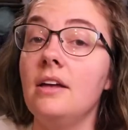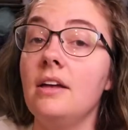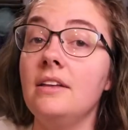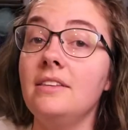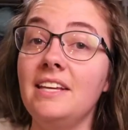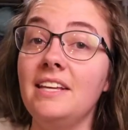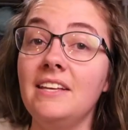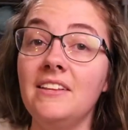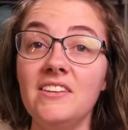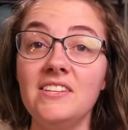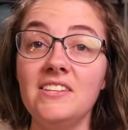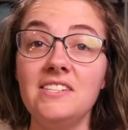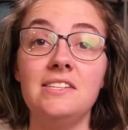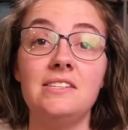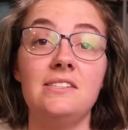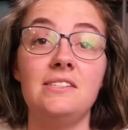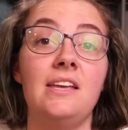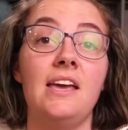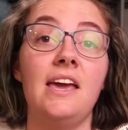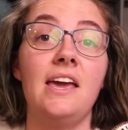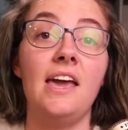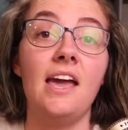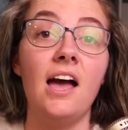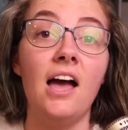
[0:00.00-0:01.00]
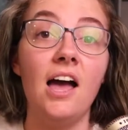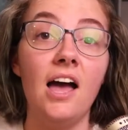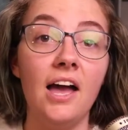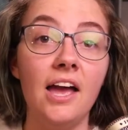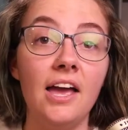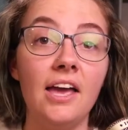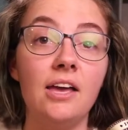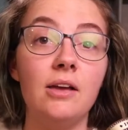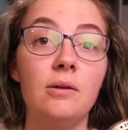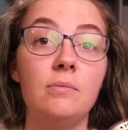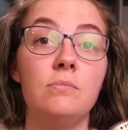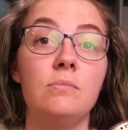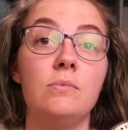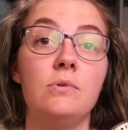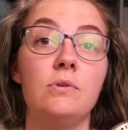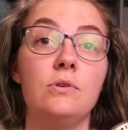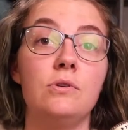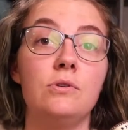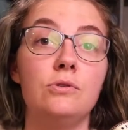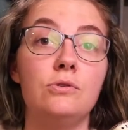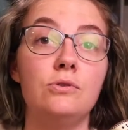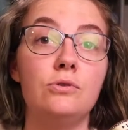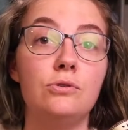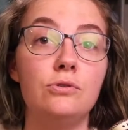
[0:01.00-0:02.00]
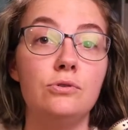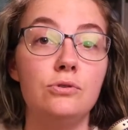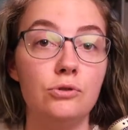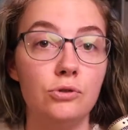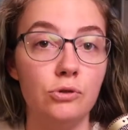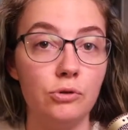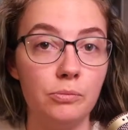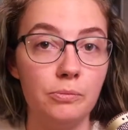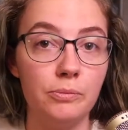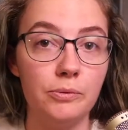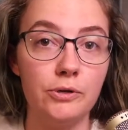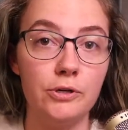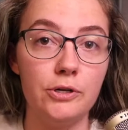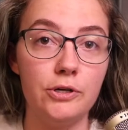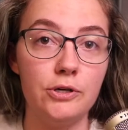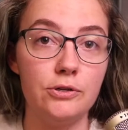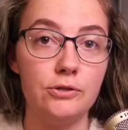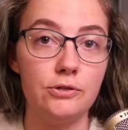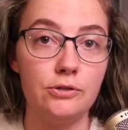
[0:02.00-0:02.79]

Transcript: Needless to say, I am super